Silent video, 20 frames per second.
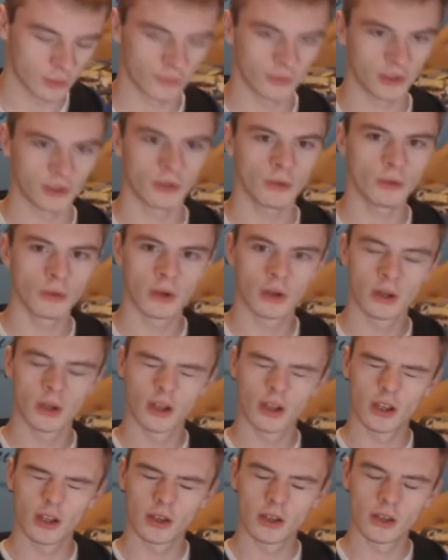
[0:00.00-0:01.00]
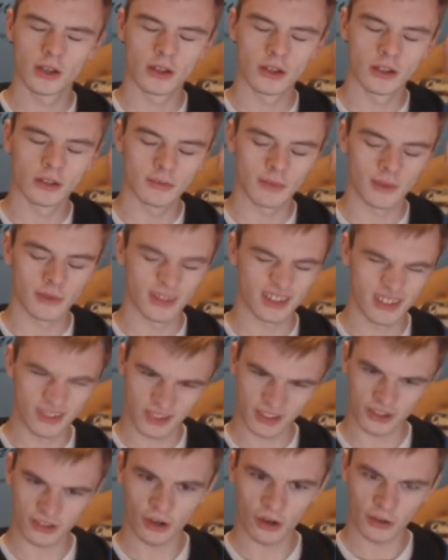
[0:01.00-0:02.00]
If we do, maybe
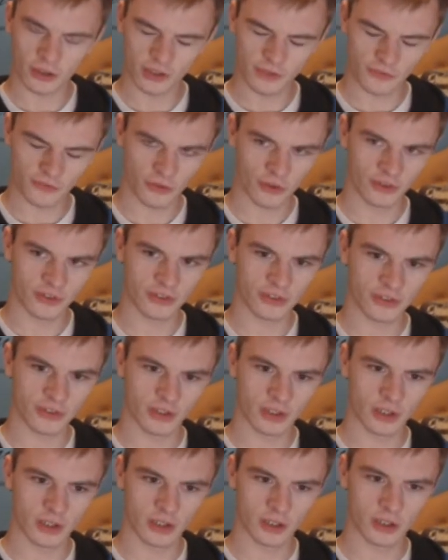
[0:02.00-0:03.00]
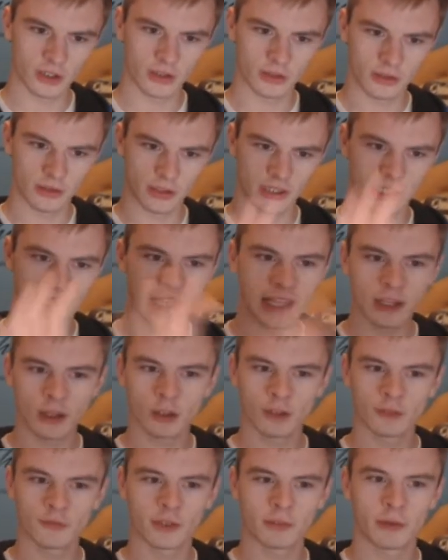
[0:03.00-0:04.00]
dog in the front, an
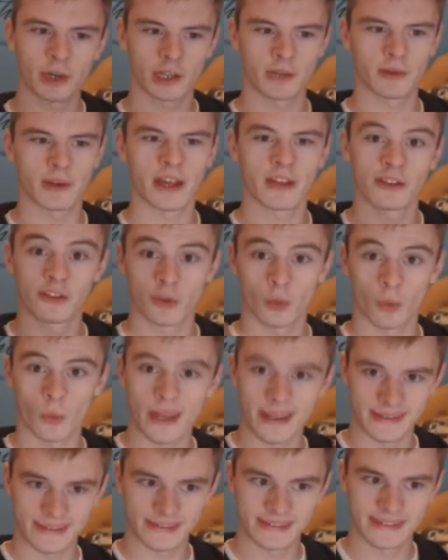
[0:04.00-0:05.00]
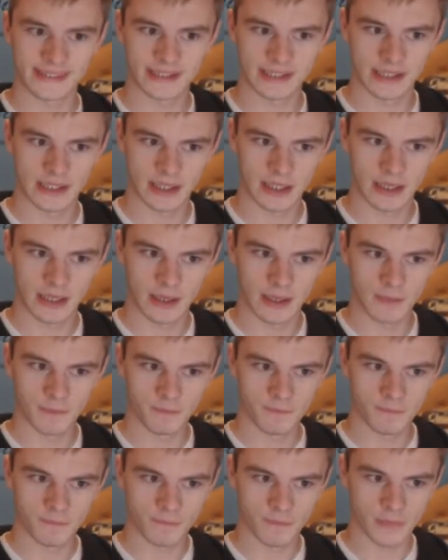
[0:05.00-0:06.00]
eagle for the body that has the wings,
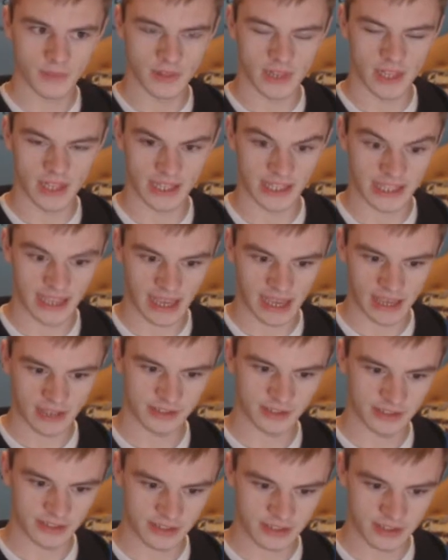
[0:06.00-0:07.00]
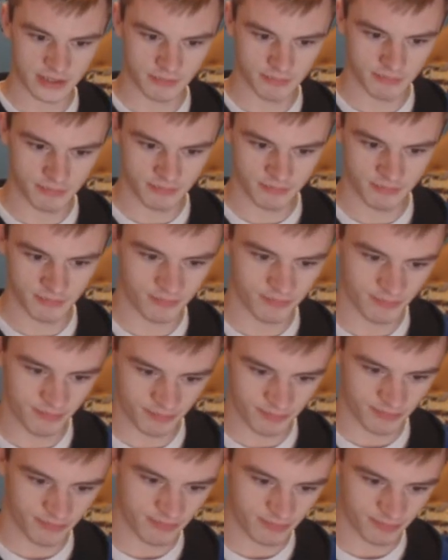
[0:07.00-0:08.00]
and then a cat.
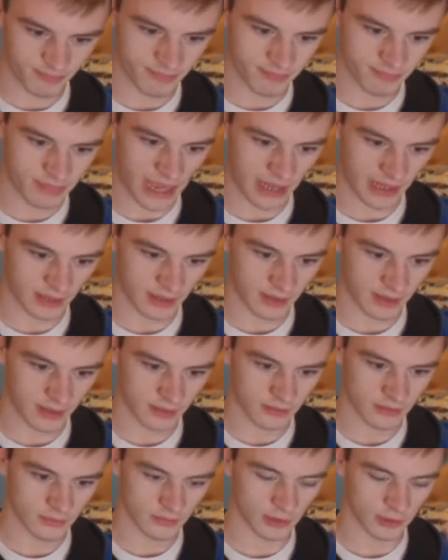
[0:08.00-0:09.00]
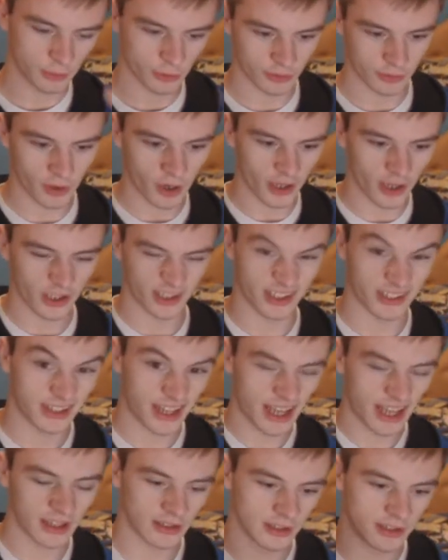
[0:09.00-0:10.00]
Back, well, it goes behind like the
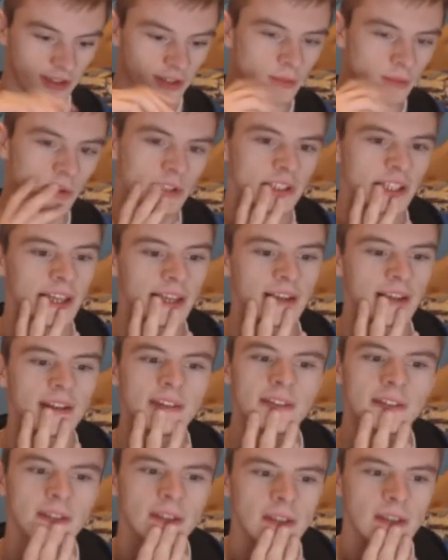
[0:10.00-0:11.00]
tail and the legs.